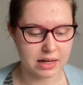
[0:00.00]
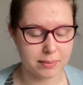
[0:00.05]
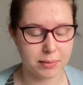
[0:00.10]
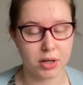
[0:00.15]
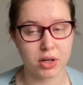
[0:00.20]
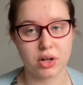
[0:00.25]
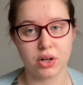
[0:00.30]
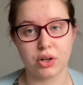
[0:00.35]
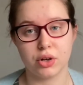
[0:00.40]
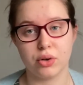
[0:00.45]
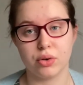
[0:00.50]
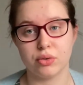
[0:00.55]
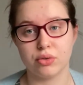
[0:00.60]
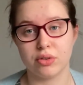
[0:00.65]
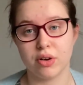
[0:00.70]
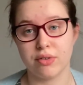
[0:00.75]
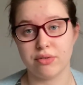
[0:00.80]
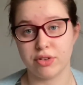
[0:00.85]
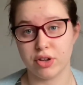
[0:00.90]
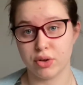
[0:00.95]
I'm going to
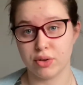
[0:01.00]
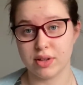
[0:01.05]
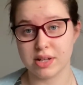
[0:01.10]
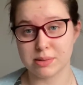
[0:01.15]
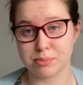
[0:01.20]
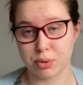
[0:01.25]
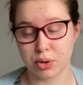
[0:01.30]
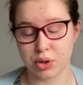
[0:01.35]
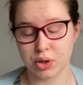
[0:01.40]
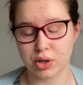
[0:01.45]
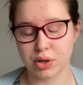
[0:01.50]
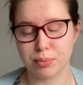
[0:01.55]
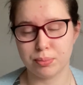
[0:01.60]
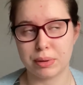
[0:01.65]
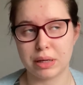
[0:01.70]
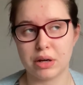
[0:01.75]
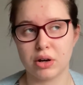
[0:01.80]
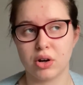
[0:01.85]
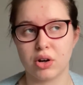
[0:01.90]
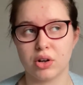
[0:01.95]
review this book
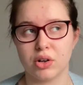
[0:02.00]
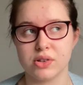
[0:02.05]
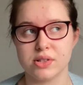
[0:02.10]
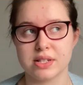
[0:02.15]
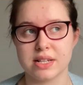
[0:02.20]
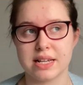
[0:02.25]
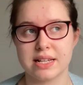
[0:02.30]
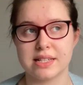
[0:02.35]
because